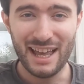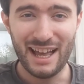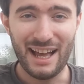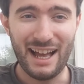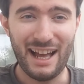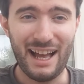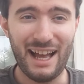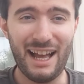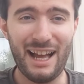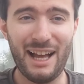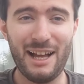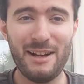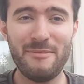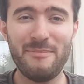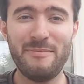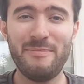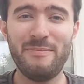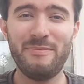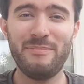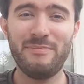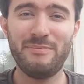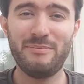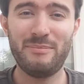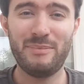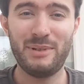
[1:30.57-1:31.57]

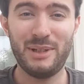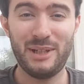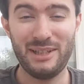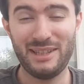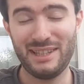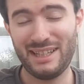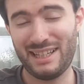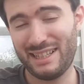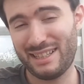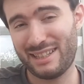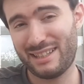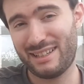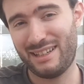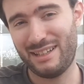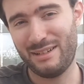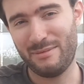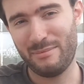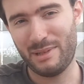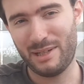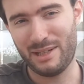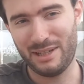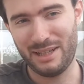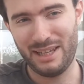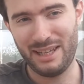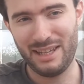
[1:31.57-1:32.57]
but that's kind of
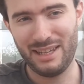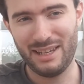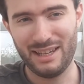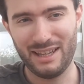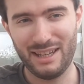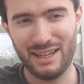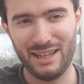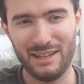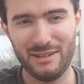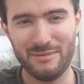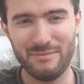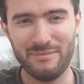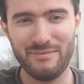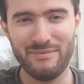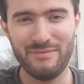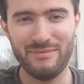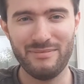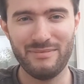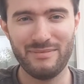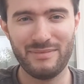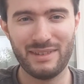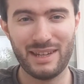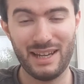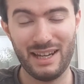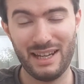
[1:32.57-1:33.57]
my
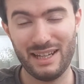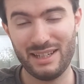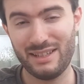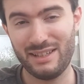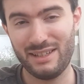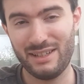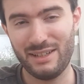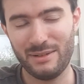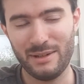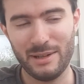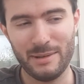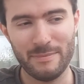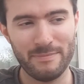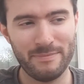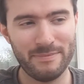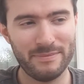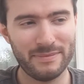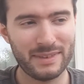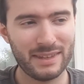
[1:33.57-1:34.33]
connection to it.